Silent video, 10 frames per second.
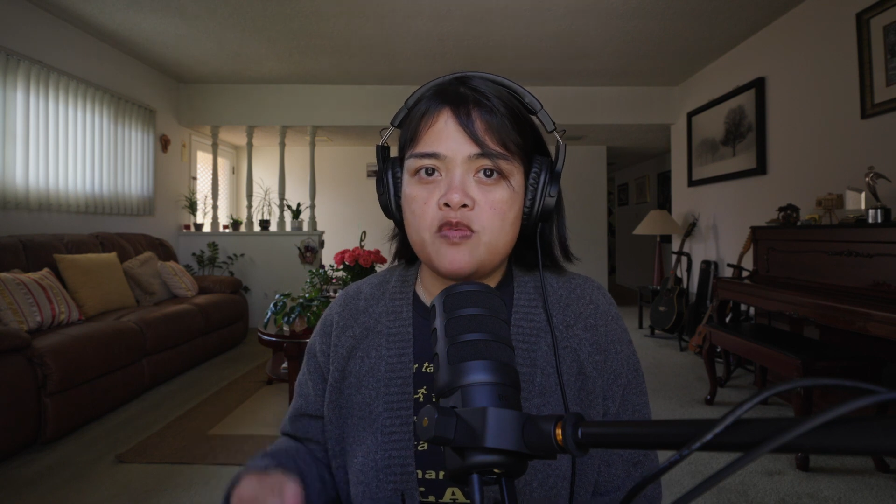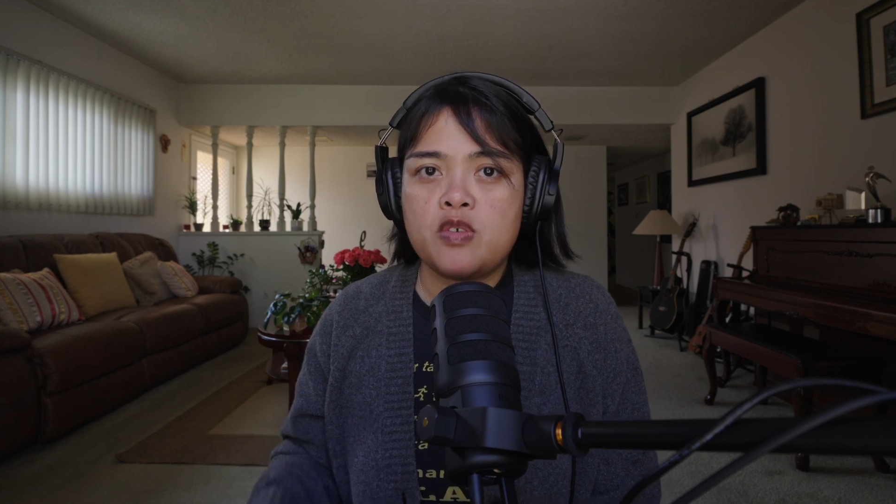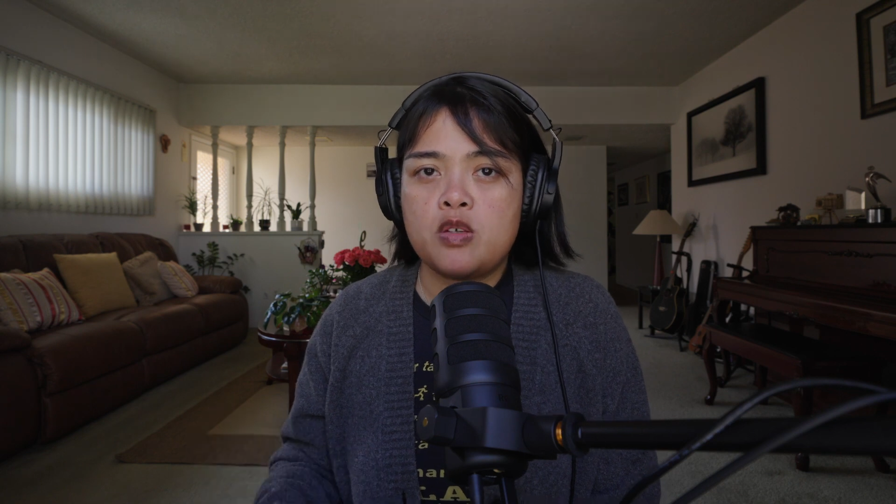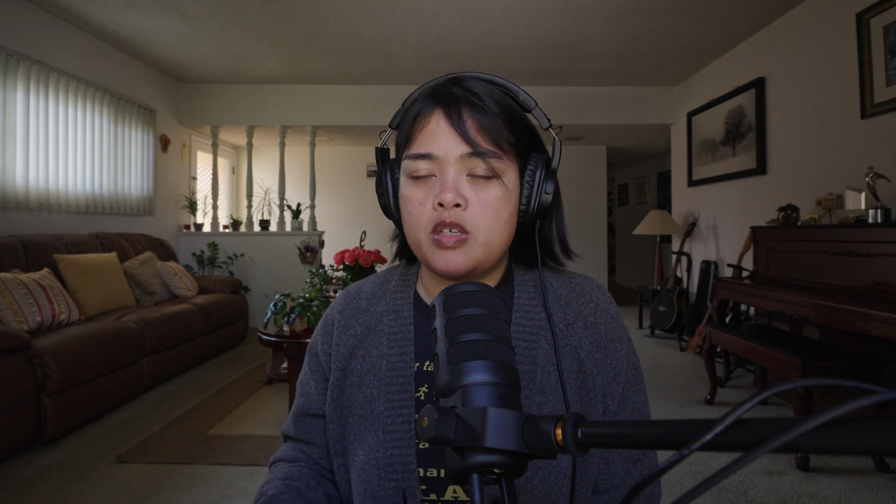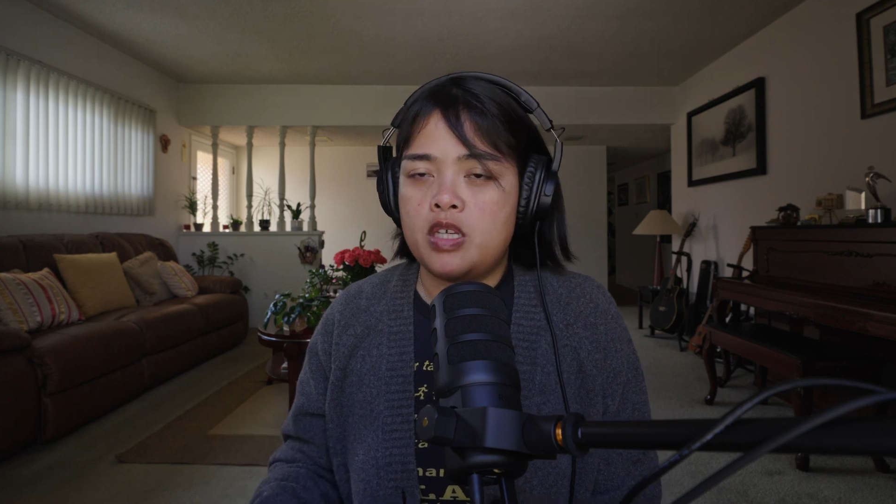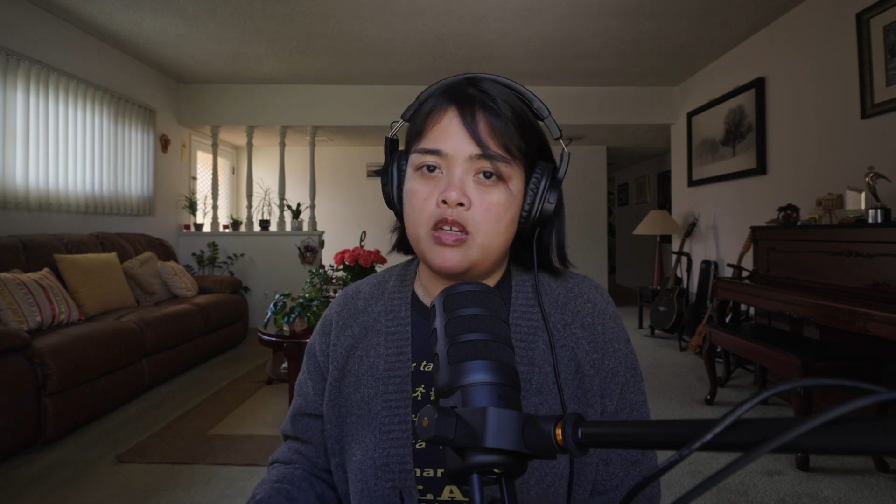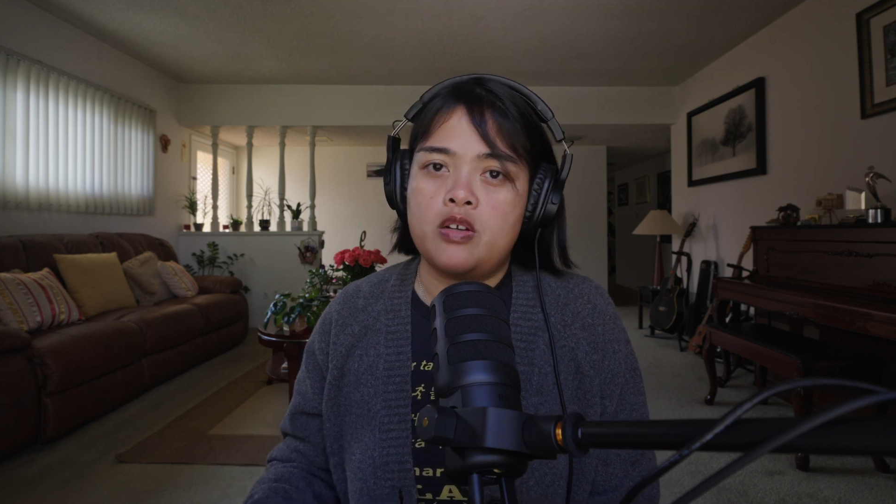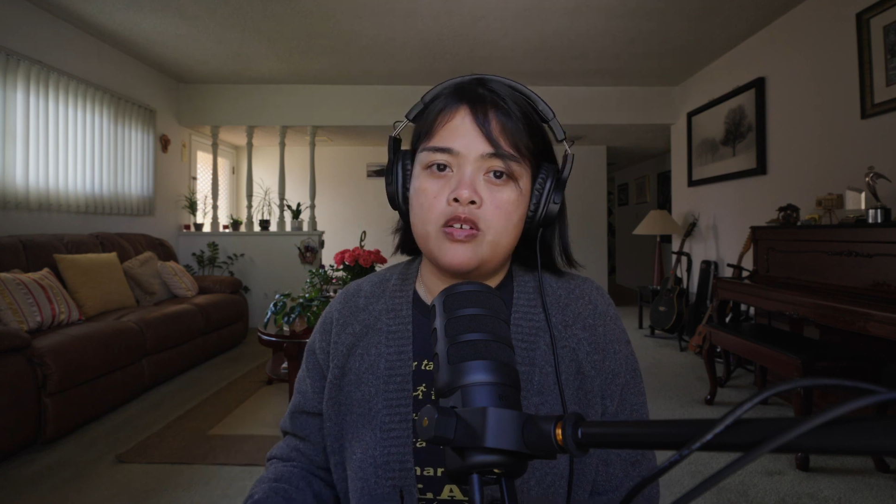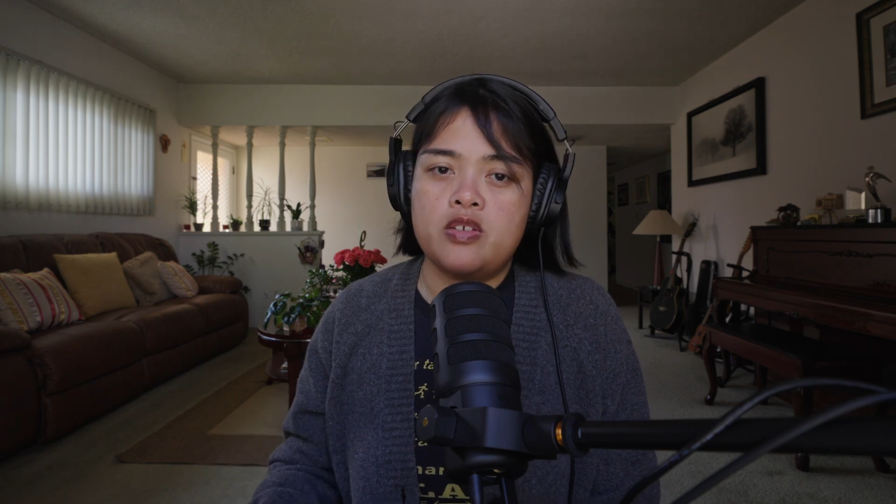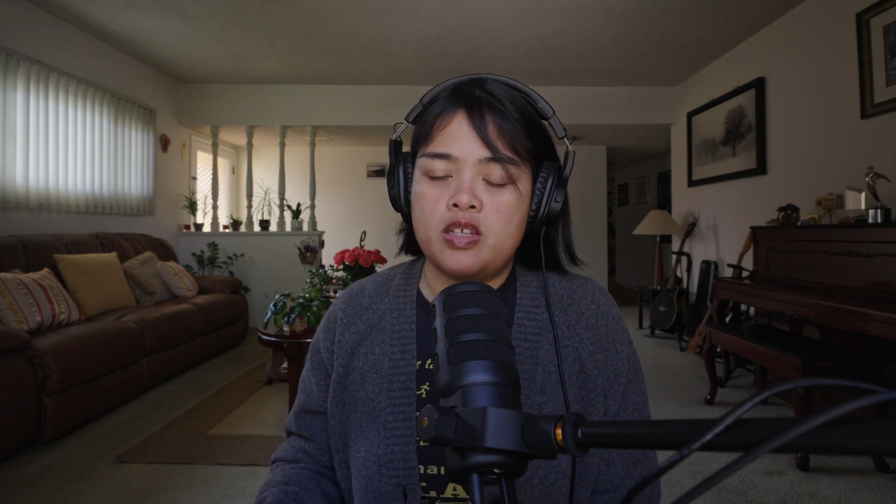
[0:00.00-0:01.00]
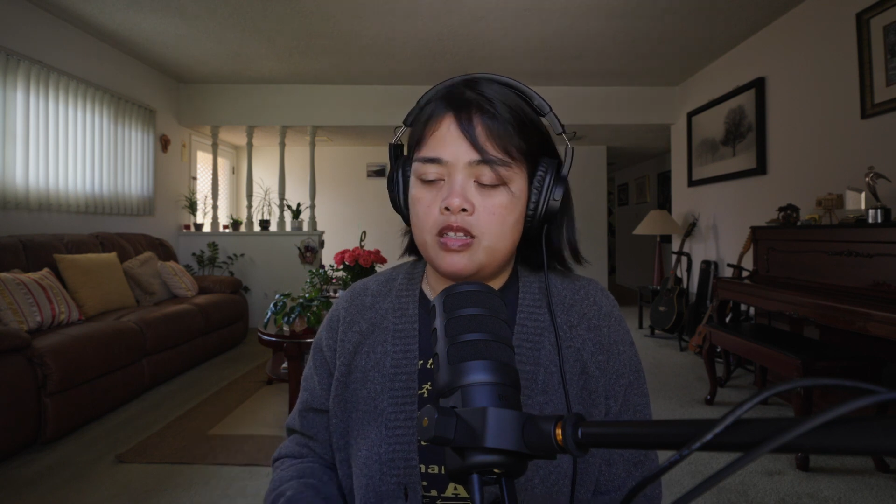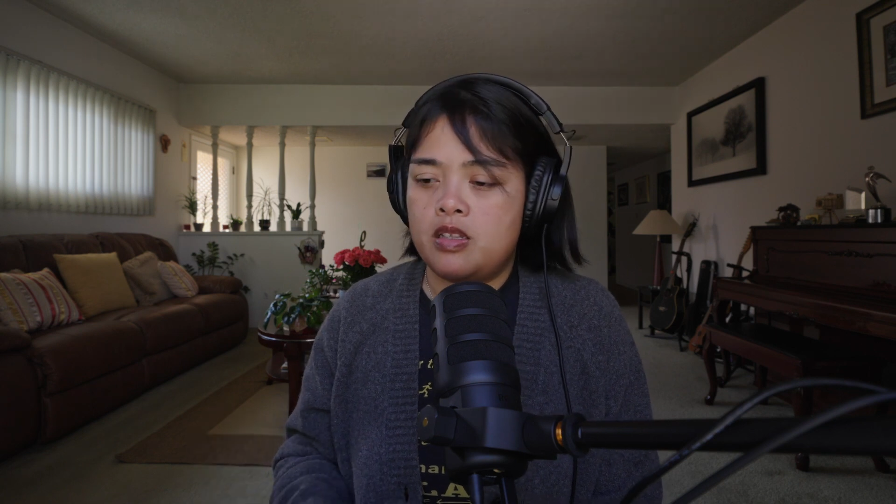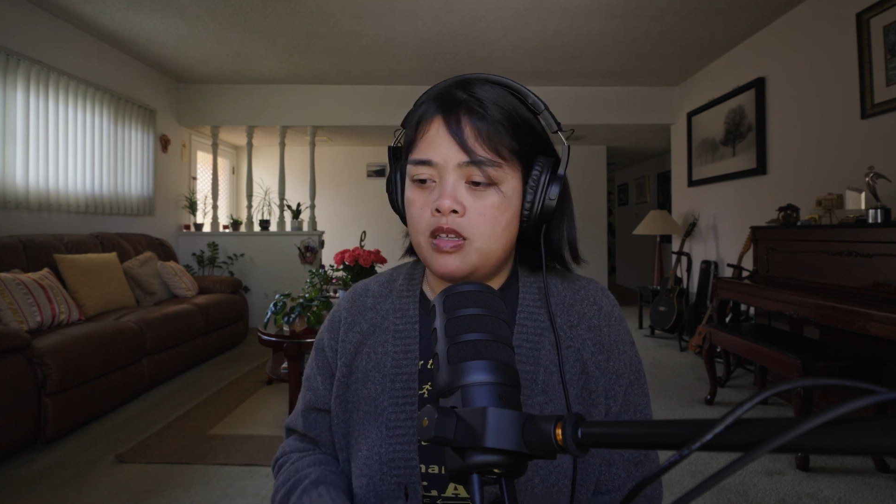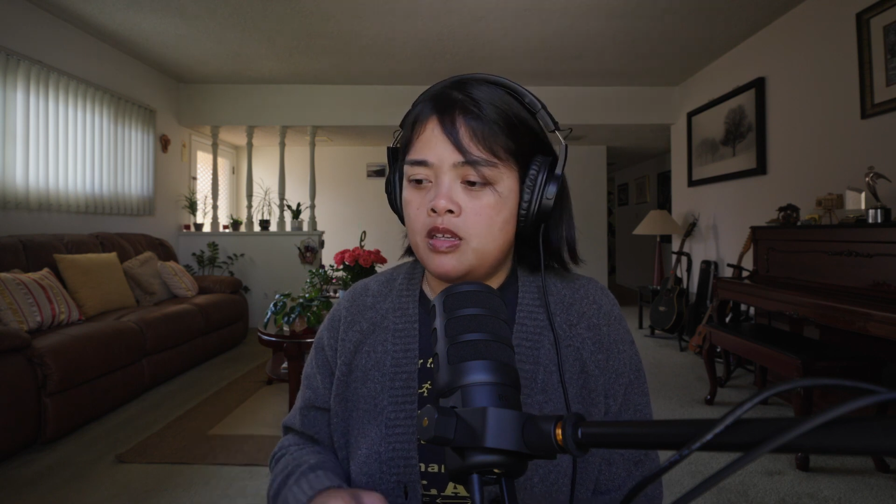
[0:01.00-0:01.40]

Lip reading: few years and